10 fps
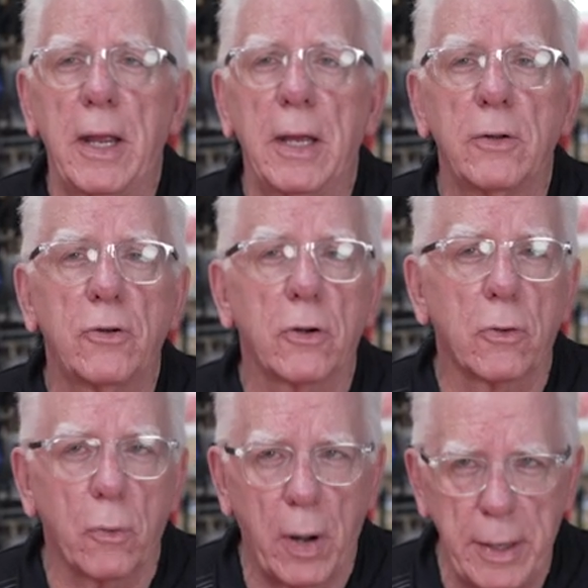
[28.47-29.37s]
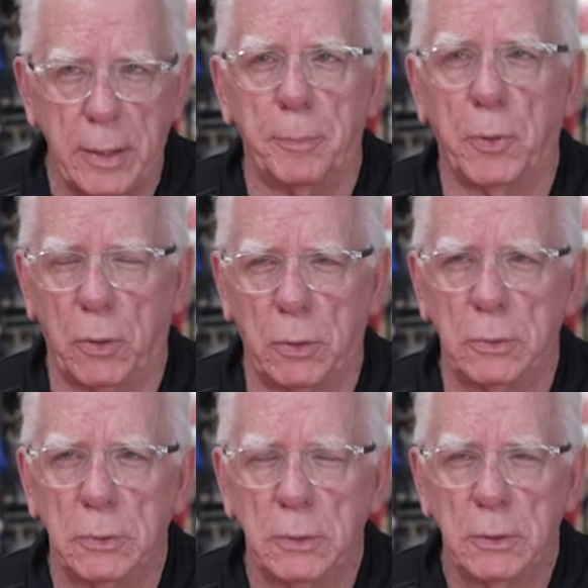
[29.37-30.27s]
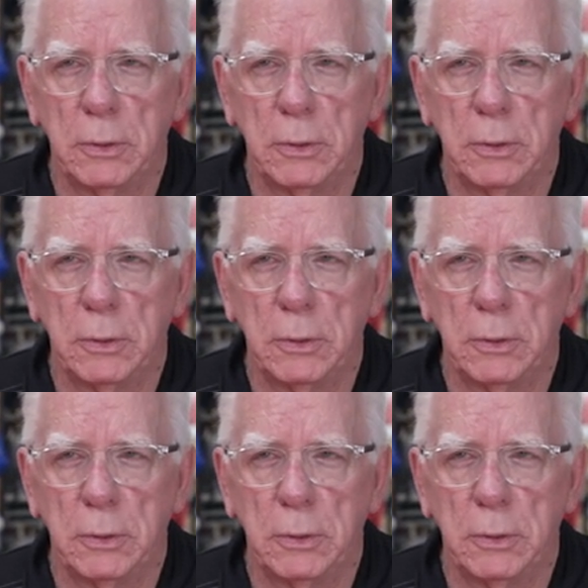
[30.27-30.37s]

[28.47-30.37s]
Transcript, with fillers: integratable,